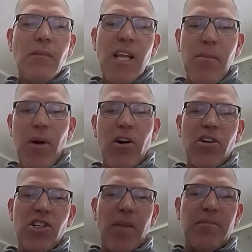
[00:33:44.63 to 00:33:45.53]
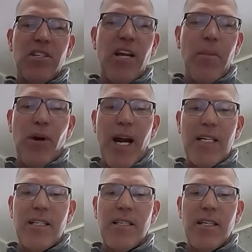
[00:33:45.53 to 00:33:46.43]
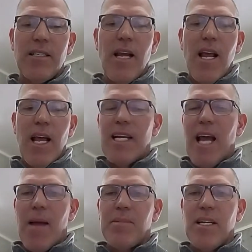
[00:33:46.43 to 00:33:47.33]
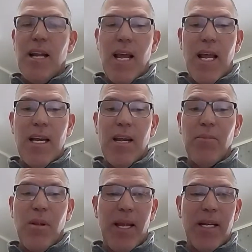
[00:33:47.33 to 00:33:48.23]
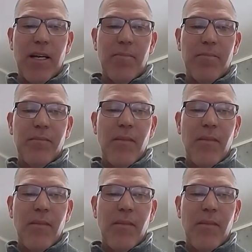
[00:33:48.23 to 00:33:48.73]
a partnership to get practices adopted and implemented.